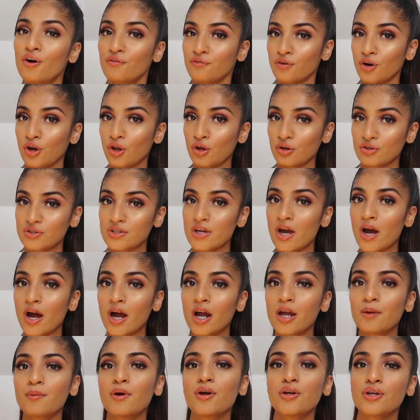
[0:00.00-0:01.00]
for a long
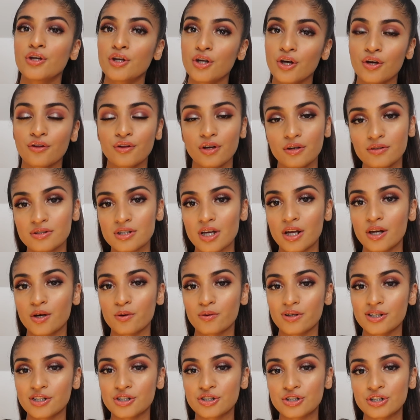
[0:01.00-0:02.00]
time, you know, those kind
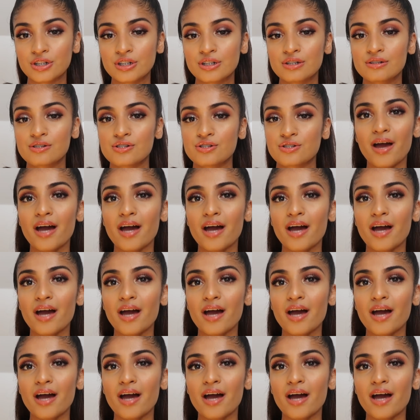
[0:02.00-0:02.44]
of questions.